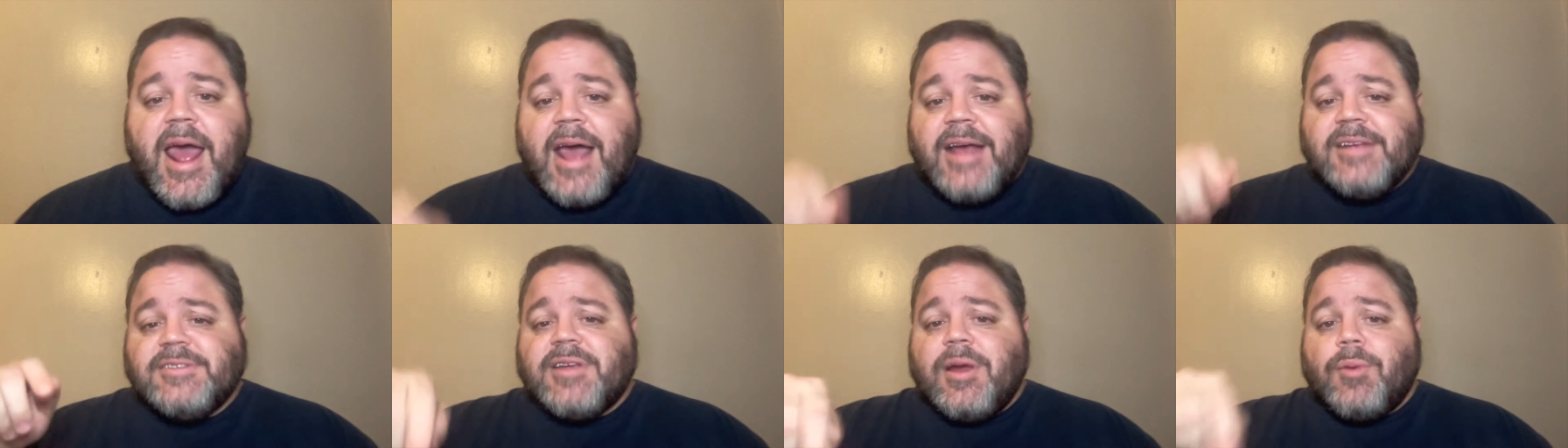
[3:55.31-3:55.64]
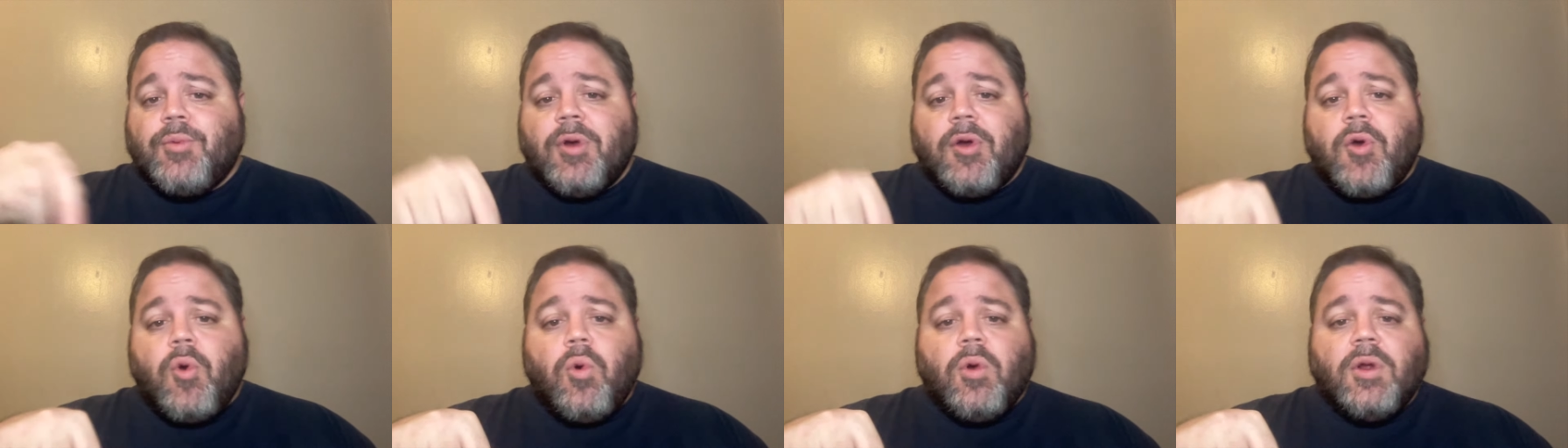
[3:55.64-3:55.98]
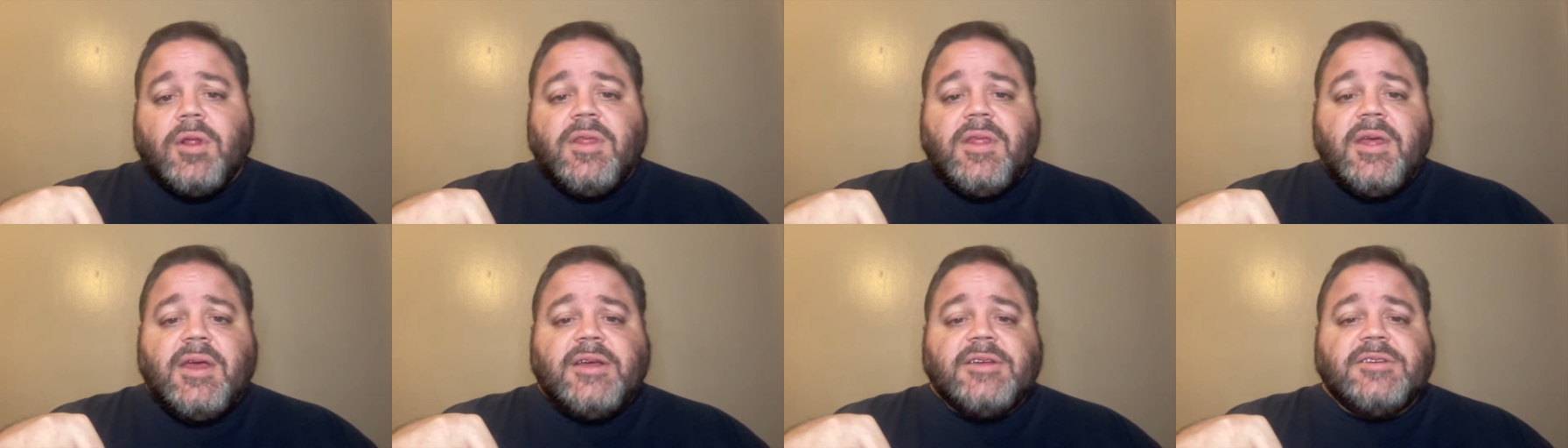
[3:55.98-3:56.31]
As I
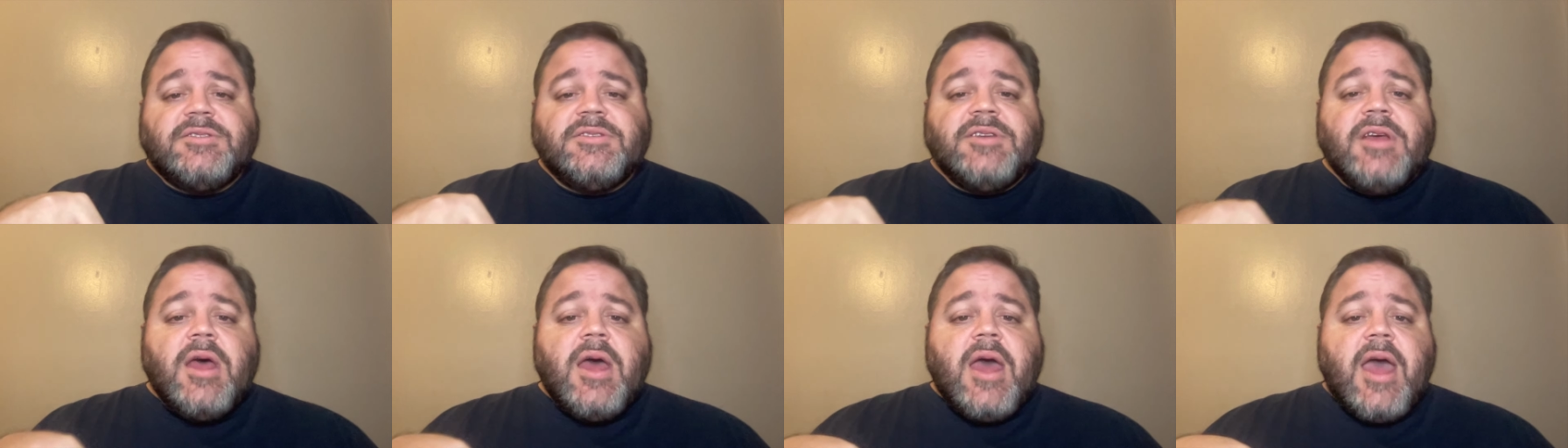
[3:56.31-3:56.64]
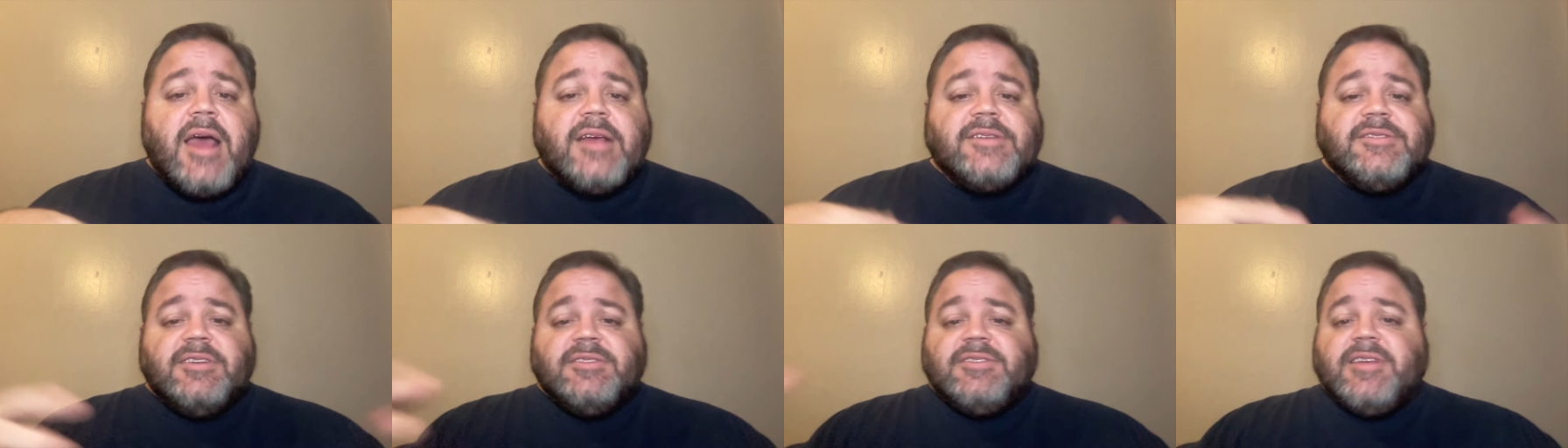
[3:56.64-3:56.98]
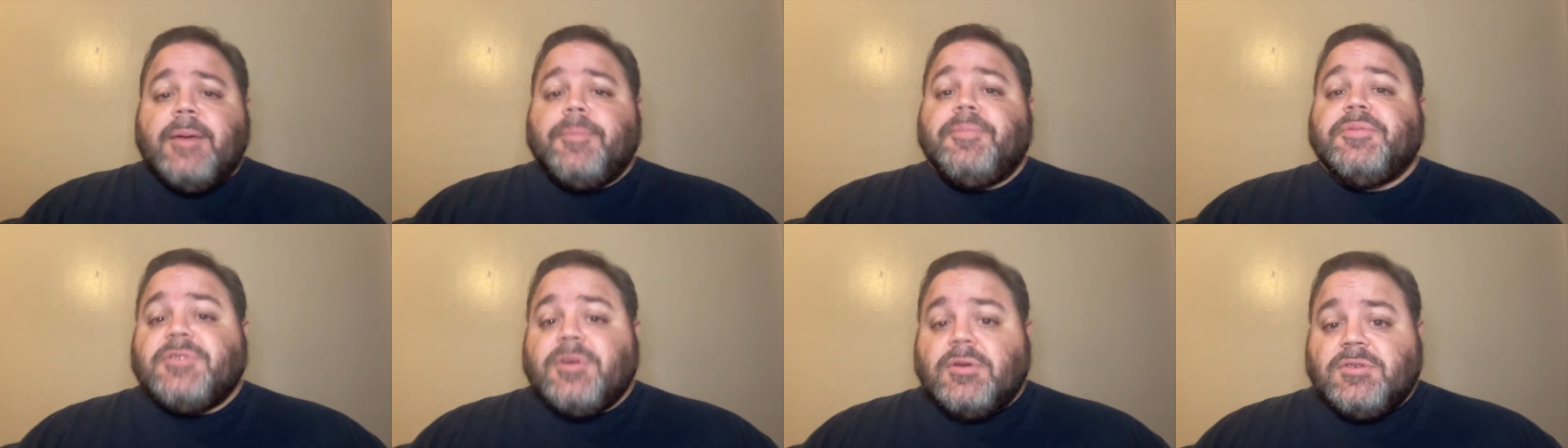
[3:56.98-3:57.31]
record this, as this
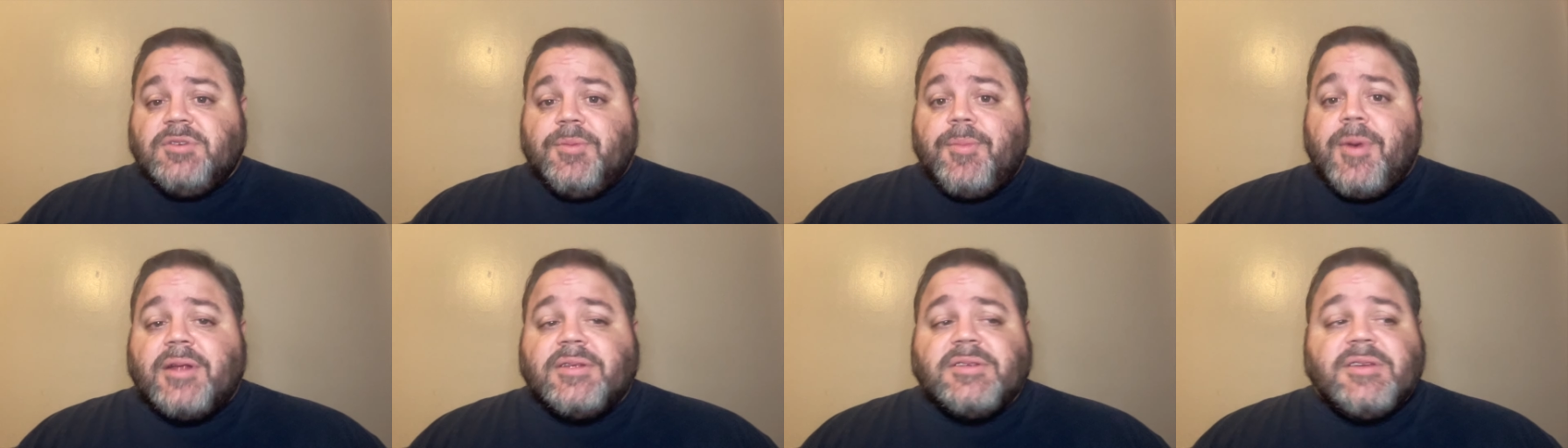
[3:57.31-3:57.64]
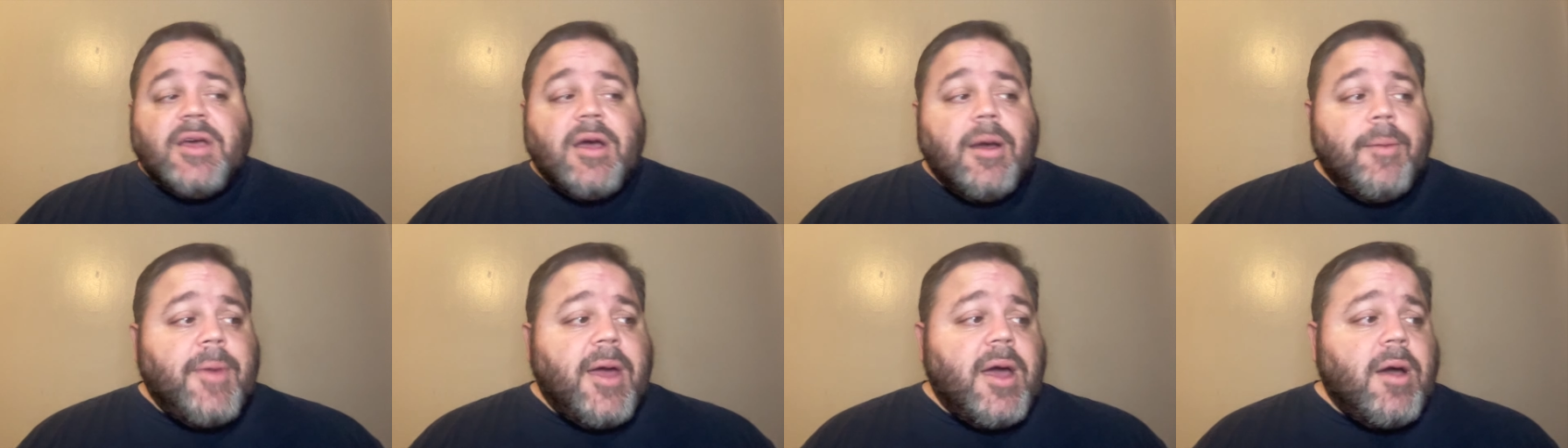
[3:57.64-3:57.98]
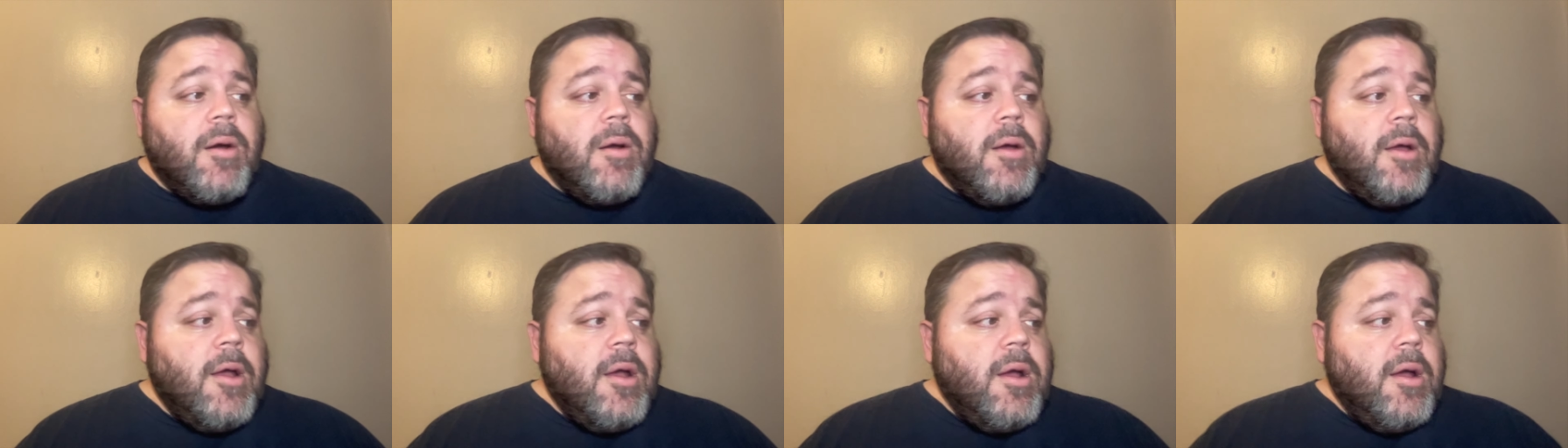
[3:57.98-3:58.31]
episode's about to come
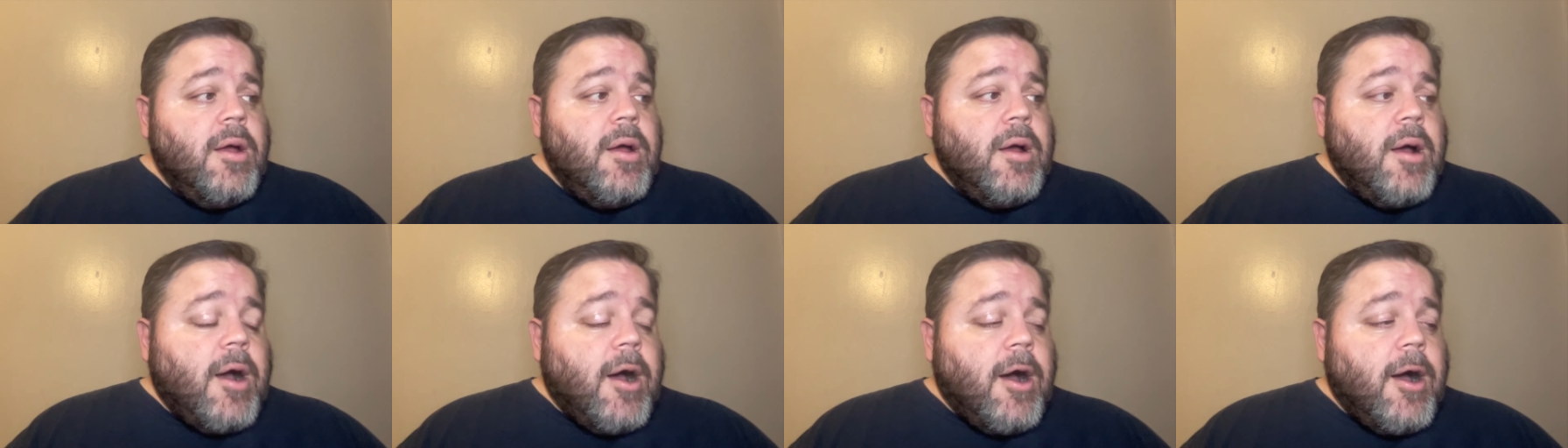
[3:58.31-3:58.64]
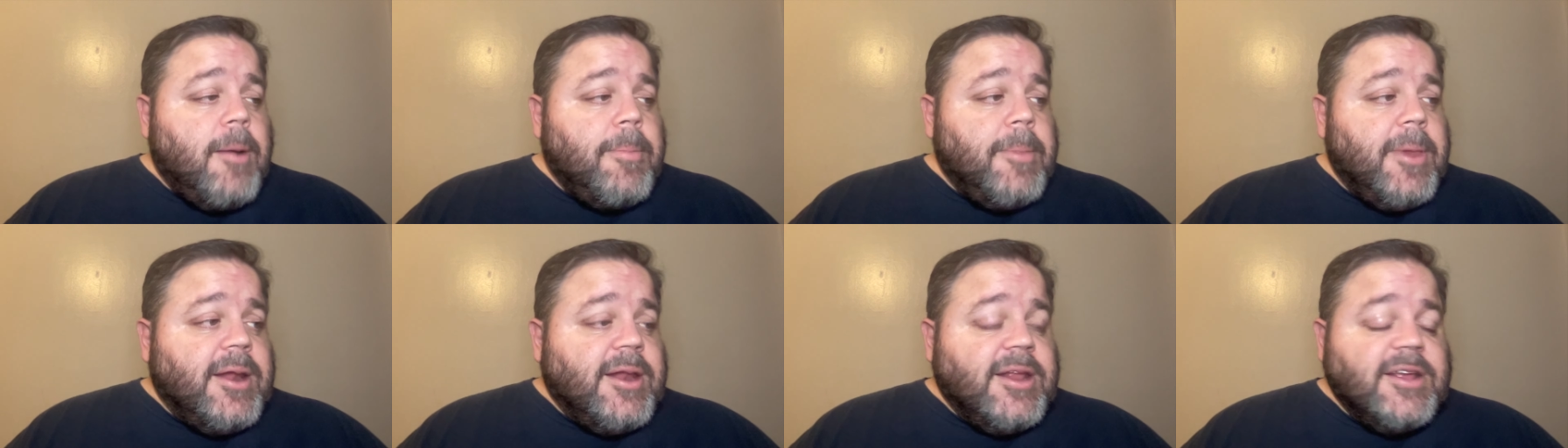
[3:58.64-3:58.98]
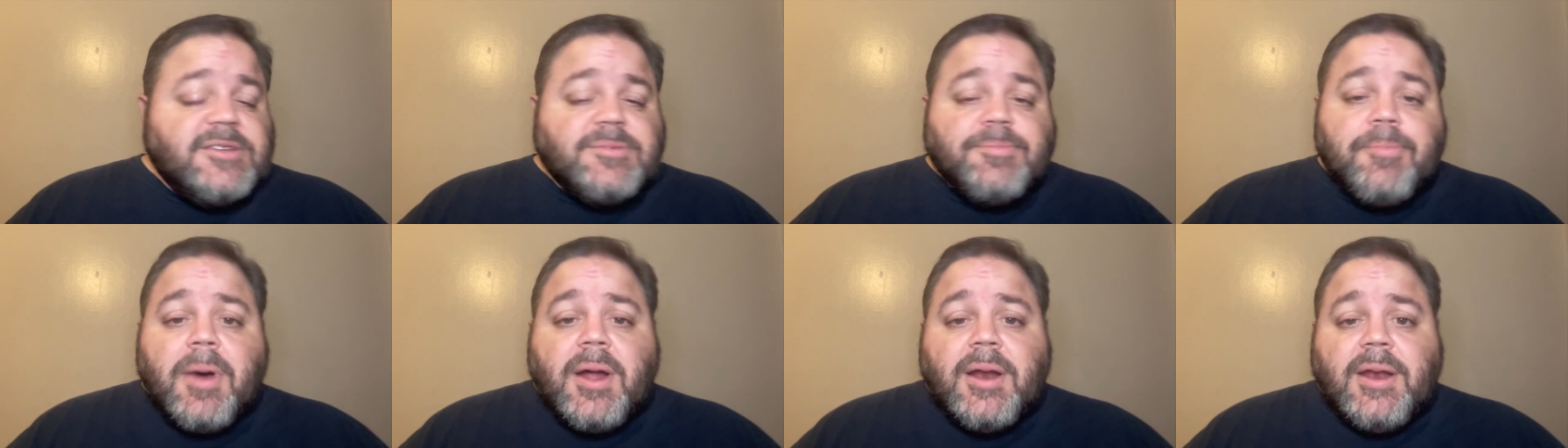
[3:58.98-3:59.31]
out, um, it
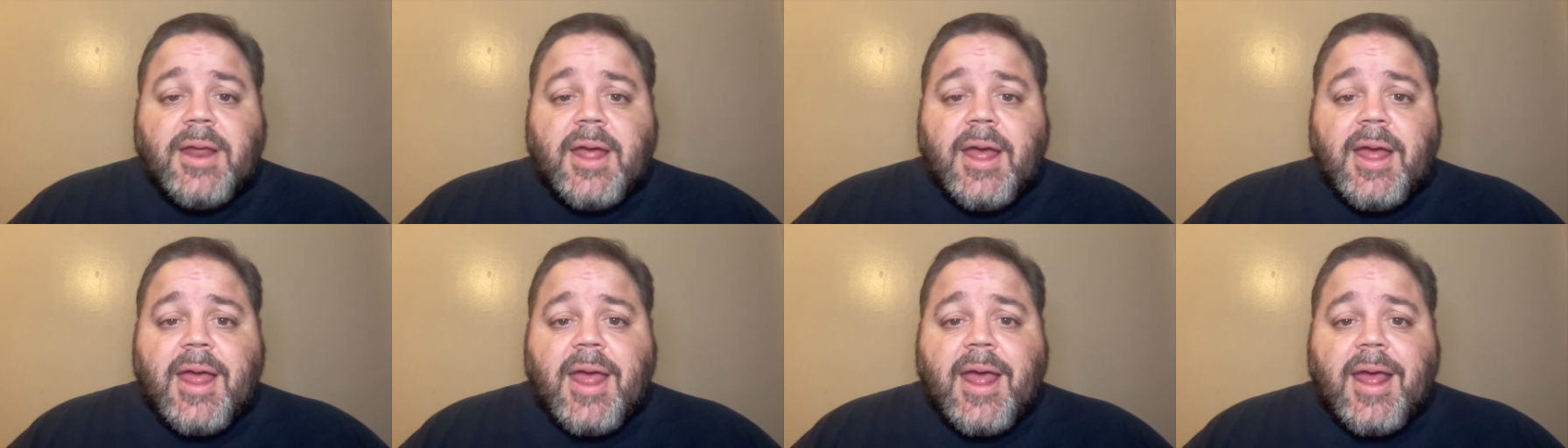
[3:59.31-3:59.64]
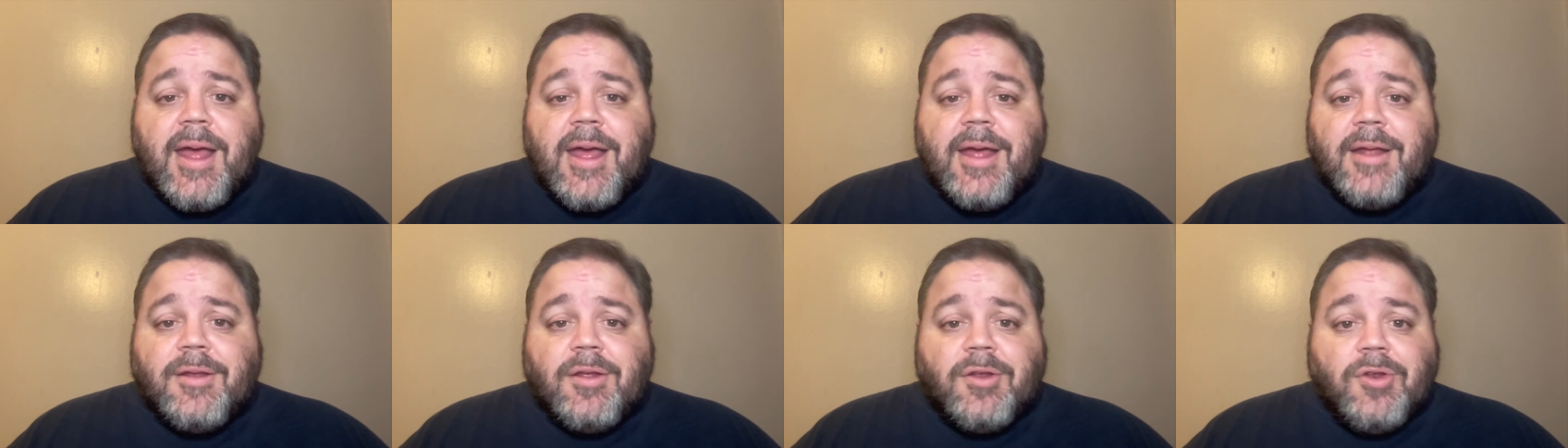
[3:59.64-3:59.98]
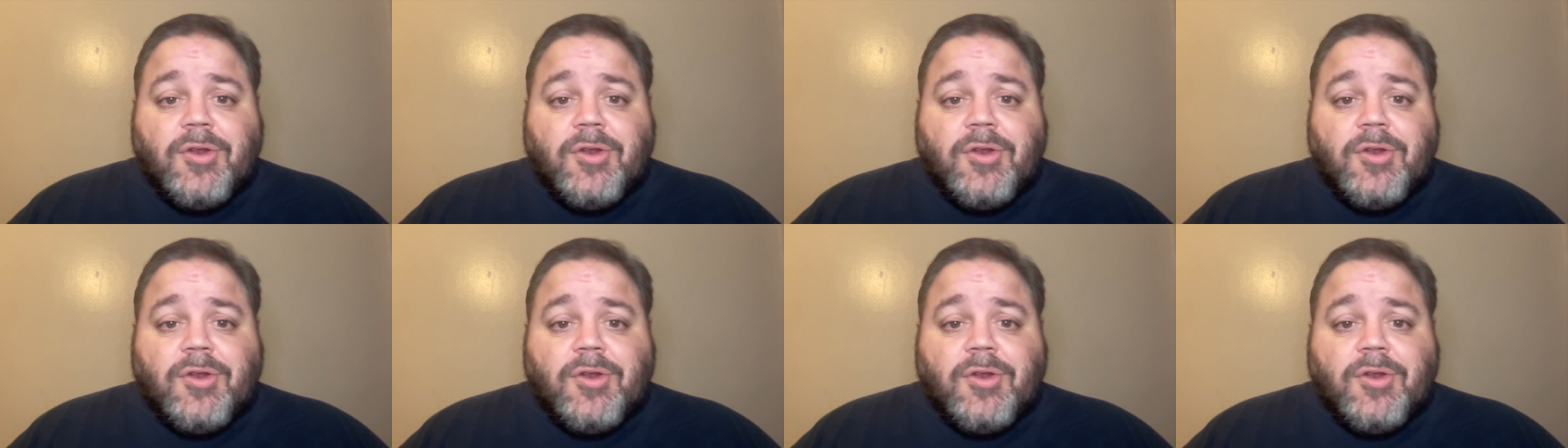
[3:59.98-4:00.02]
is Monday, and a